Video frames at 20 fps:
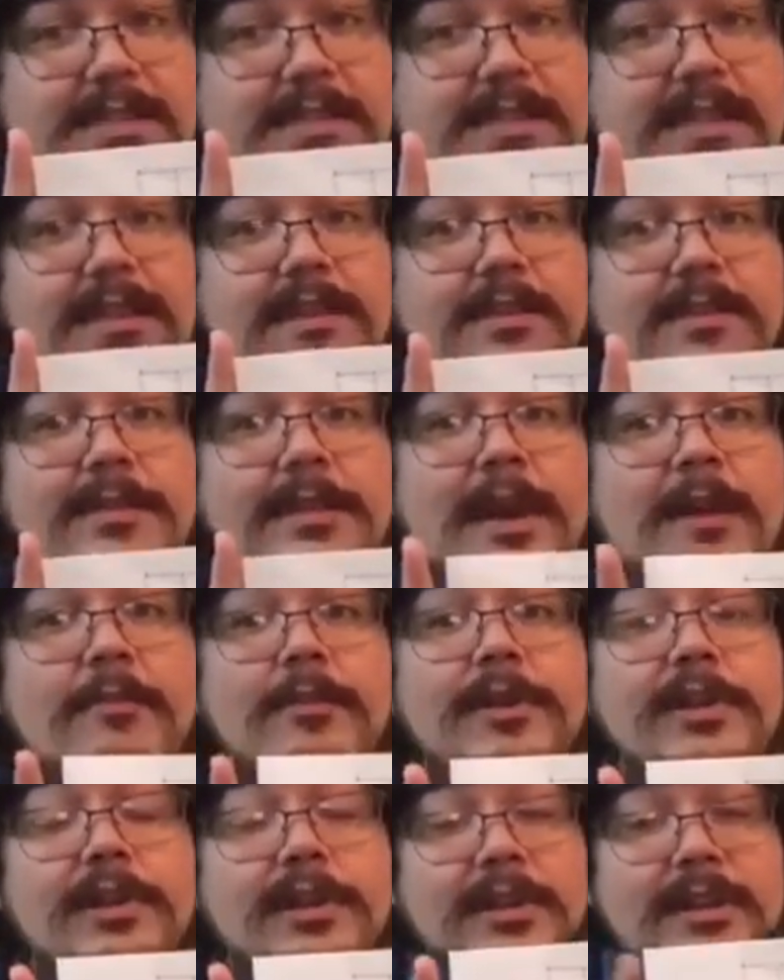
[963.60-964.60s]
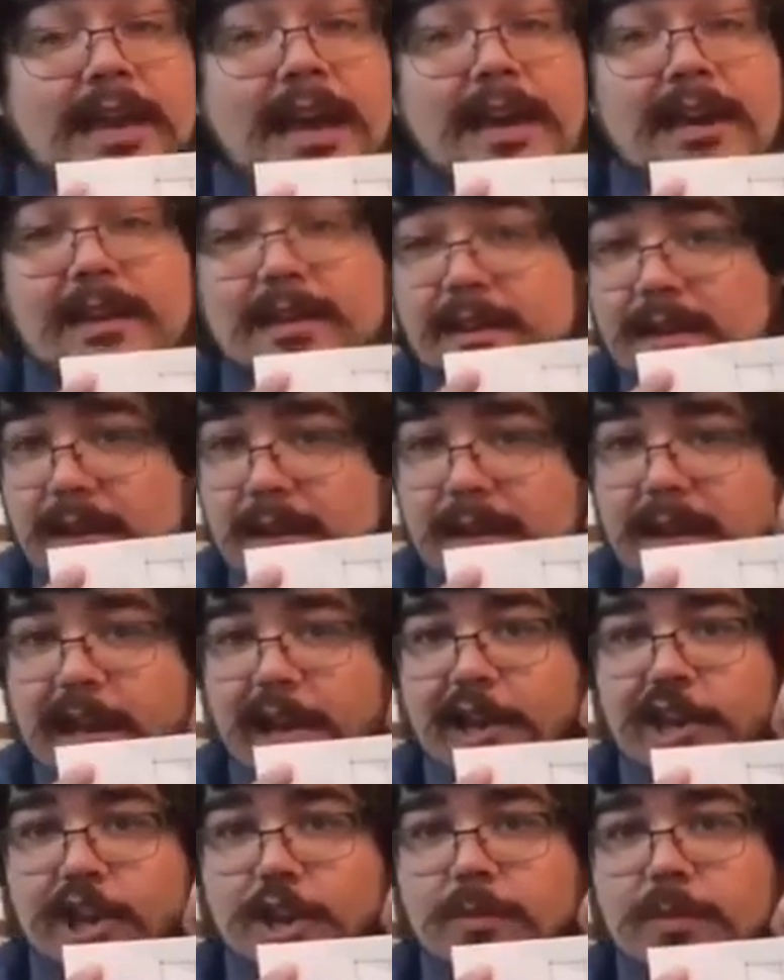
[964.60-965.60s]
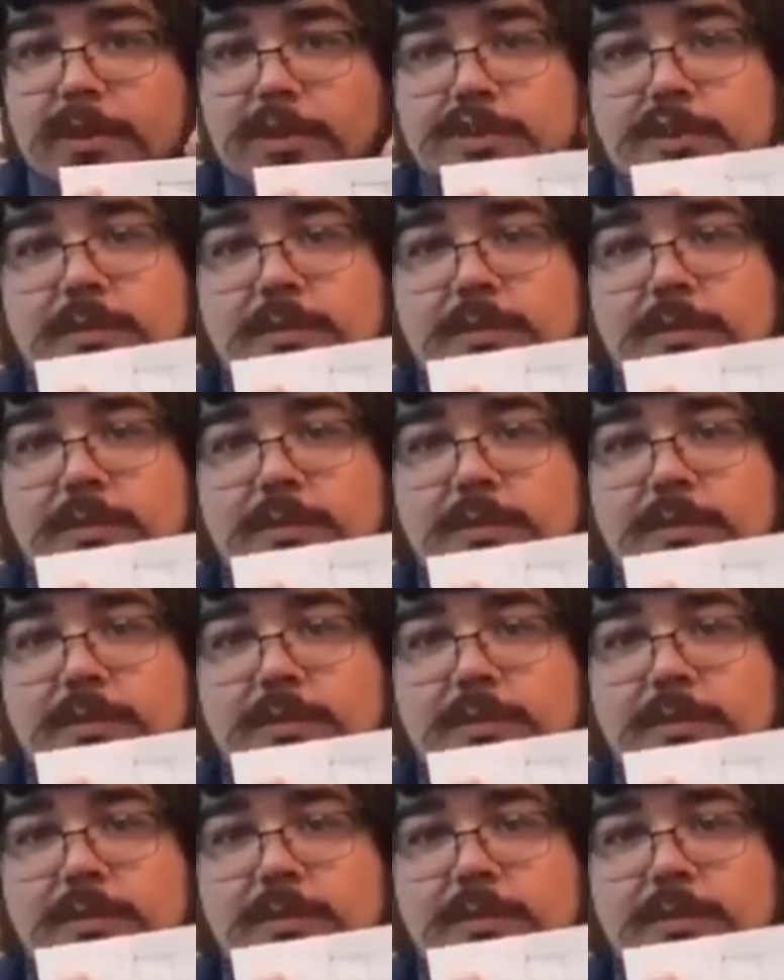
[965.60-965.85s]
it so that way you can get it in your muscle